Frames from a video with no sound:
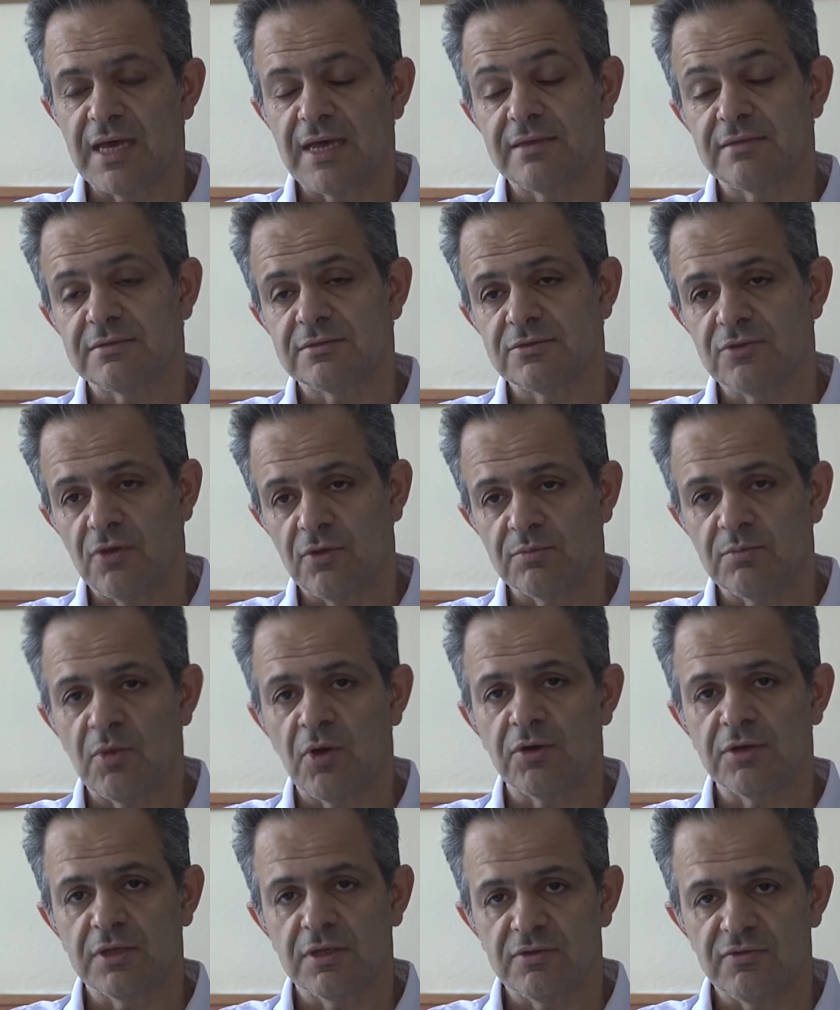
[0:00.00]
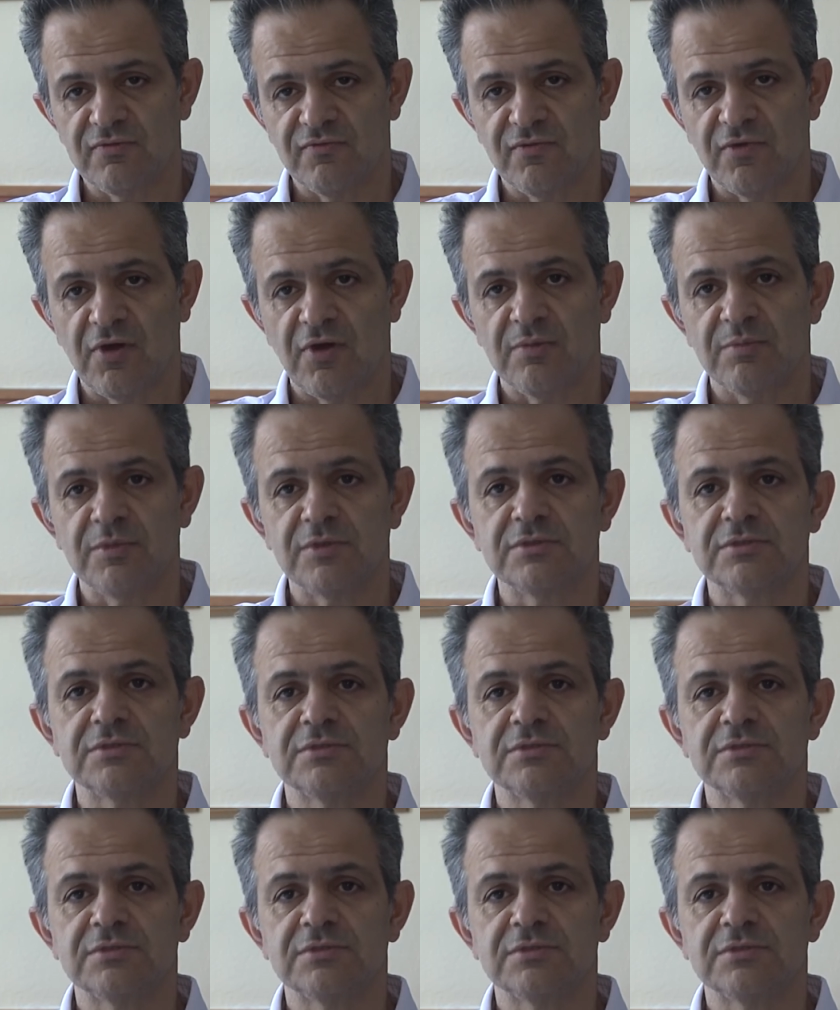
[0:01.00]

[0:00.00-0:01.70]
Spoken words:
and non-market environments.